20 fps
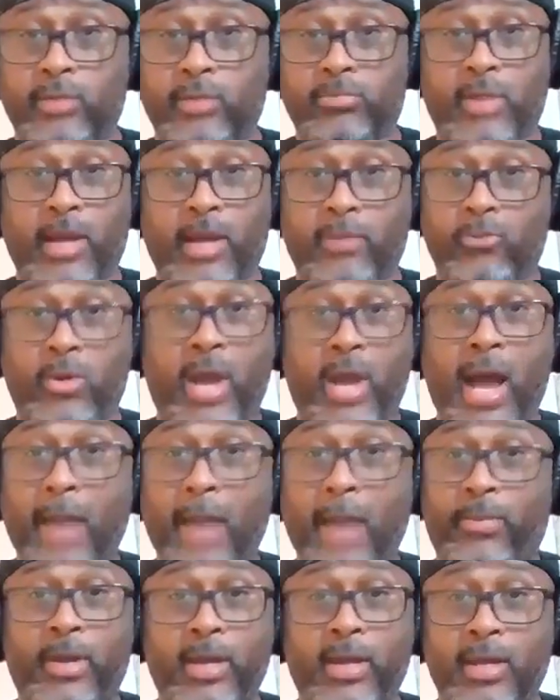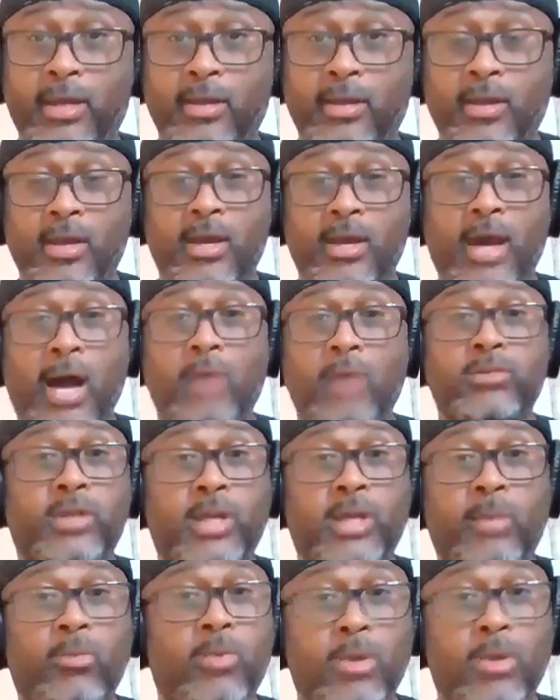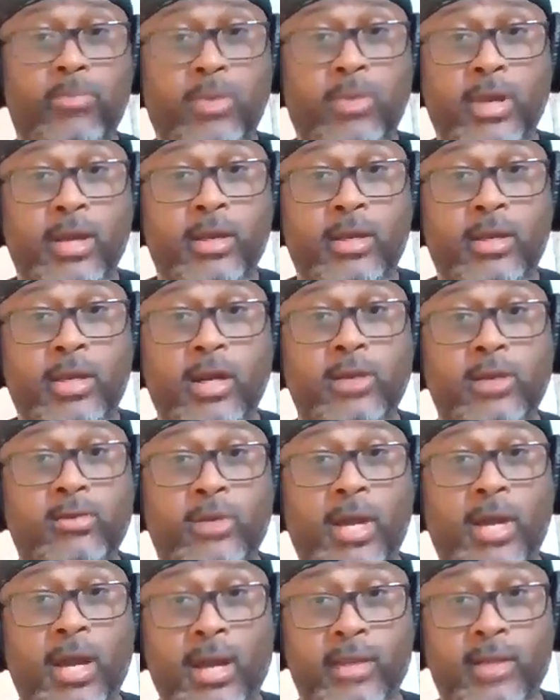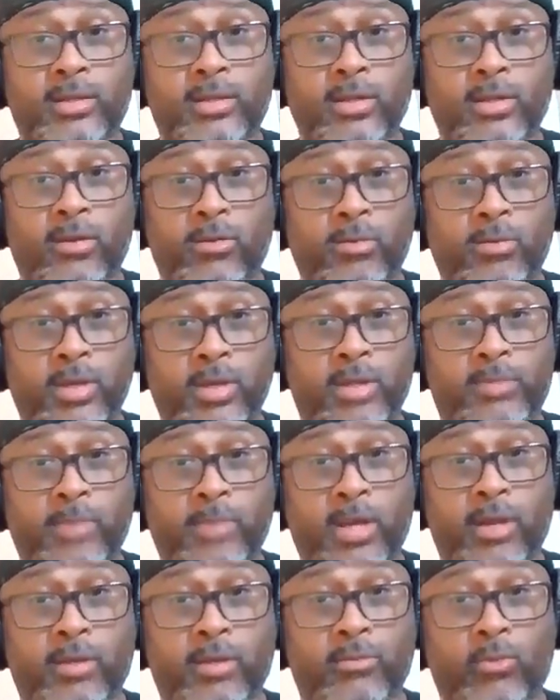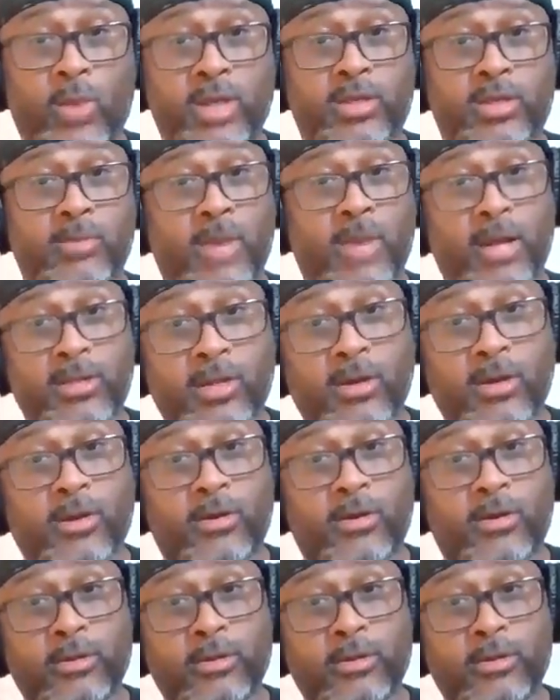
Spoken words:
Like when I played, I was the #1 player in the country, and I had to sit on the bench, man, and wait till my turn.